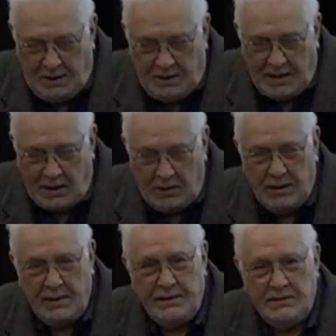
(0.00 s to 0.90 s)
Now,
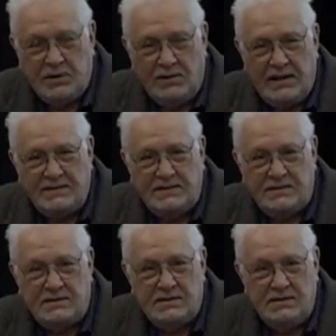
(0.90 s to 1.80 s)
so
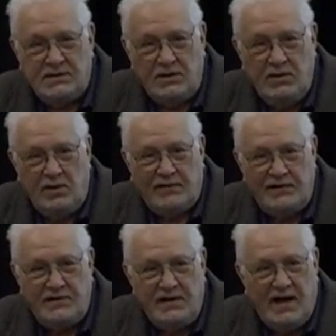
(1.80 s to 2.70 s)
the universe
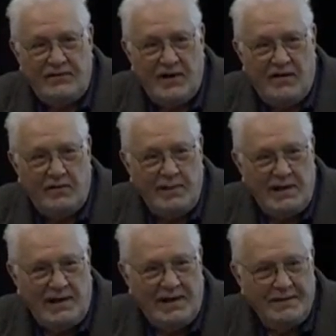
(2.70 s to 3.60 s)
didn't have to have a
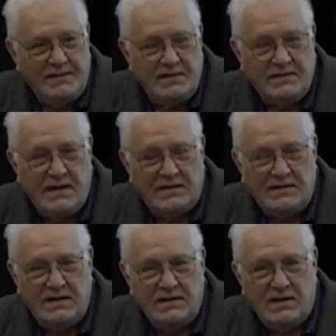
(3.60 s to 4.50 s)
beginning. That's
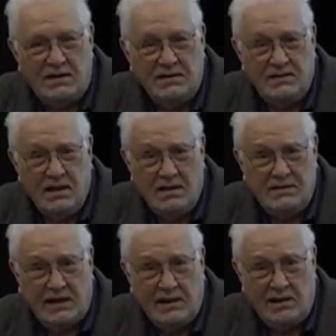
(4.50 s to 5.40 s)
the
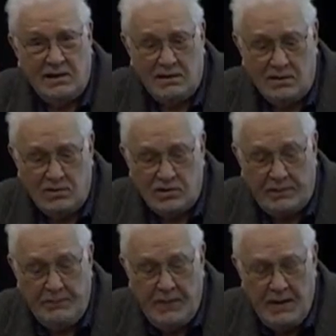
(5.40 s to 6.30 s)
second conclusion,
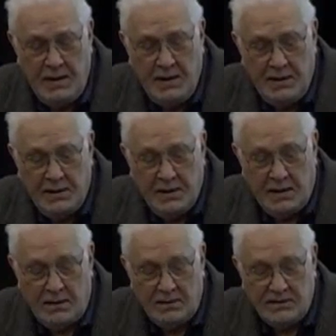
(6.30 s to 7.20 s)

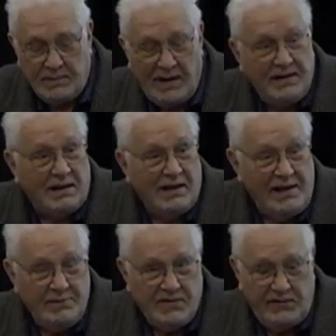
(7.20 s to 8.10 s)
despite the
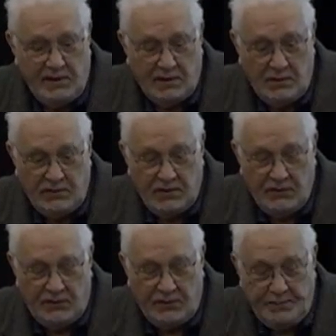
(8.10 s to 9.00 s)
claims of
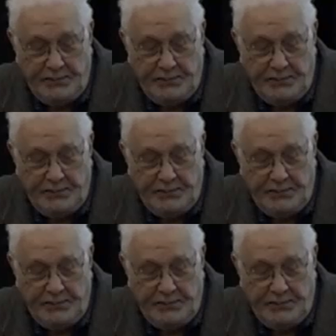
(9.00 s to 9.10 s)
theologians.